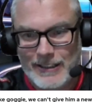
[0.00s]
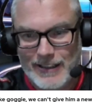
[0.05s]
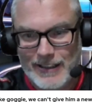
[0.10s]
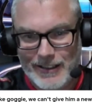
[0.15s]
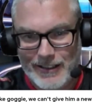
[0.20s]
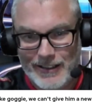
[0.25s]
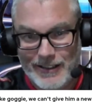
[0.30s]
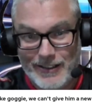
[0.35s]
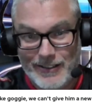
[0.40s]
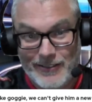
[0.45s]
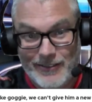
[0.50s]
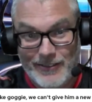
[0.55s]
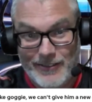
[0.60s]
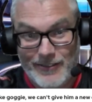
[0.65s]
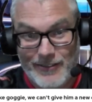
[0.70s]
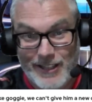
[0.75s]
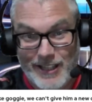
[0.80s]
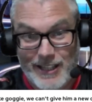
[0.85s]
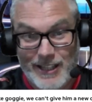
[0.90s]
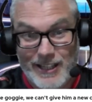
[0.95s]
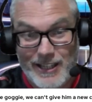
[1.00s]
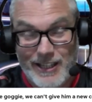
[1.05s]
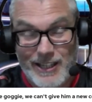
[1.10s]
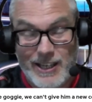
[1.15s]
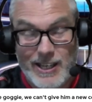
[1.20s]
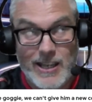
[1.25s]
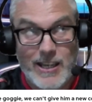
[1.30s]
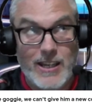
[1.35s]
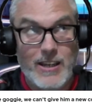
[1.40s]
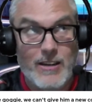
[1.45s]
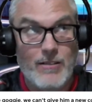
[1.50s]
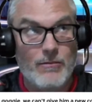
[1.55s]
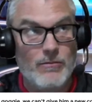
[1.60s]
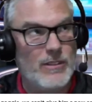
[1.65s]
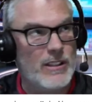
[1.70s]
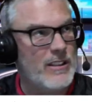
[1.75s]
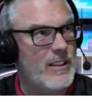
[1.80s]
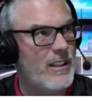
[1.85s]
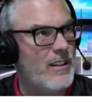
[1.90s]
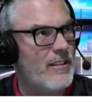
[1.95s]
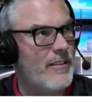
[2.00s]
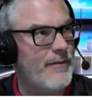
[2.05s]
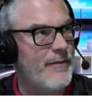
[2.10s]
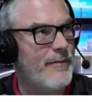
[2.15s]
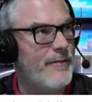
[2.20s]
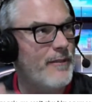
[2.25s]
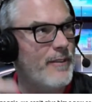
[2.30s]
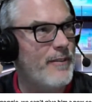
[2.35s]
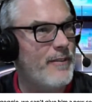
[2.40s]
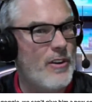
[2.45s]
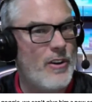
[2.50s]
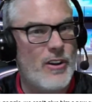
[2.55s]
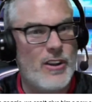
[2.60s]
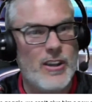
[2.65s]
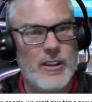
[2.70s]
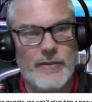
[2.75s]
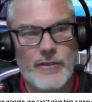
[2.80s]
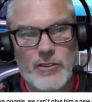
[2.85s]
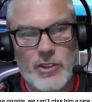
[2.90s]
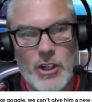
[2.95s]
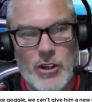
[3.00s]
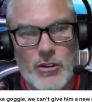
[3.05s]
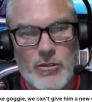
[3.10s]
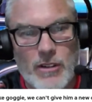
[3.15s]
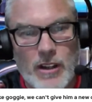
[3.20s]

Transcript: at the, is it the thirtieth of June?